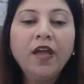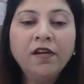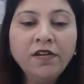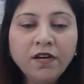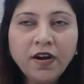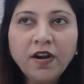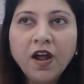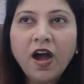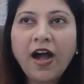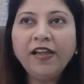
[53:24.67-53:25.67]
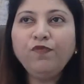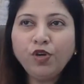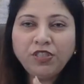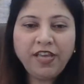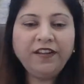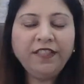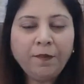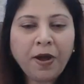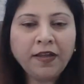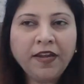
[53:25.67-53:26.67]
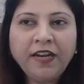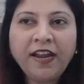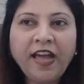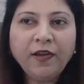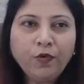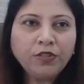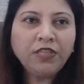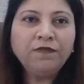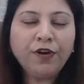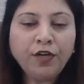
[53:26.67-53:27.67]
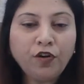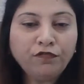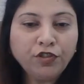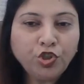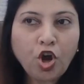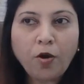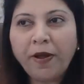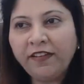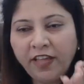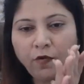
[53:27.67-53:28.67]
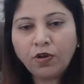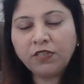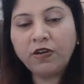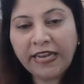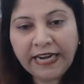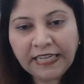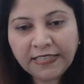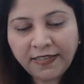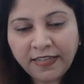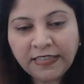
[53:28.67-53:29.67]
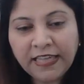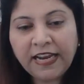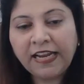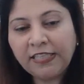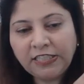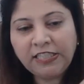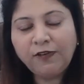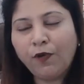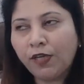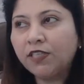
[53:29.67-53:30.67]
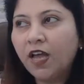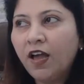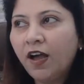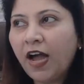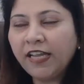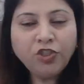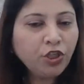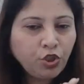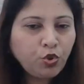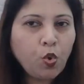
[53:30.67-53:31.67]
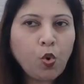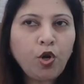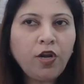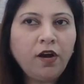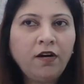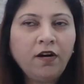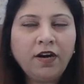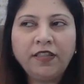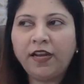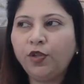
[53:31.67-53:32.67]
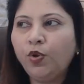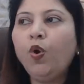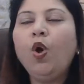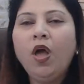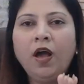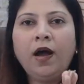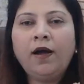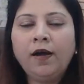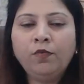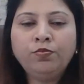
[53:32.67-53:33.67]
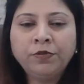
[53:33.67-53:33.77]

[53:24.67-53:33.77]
Here I was there in the market and I was in front of a shop, and there was a lady sitting there, and I just told her that, uh,